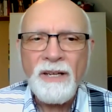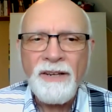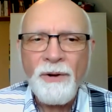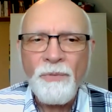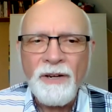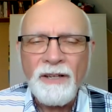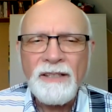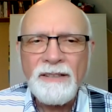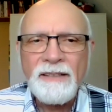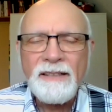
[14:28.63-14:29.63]
a
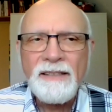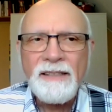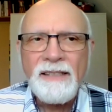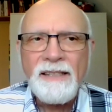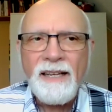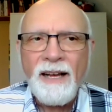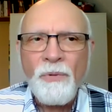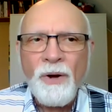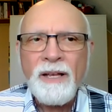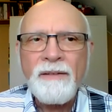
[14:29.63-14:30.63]
network. I
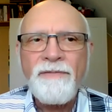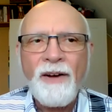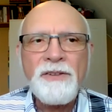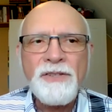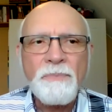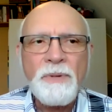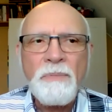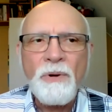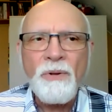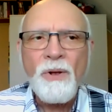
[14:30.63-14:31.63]
want to find some
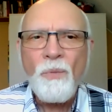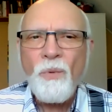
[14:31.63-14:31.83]
people.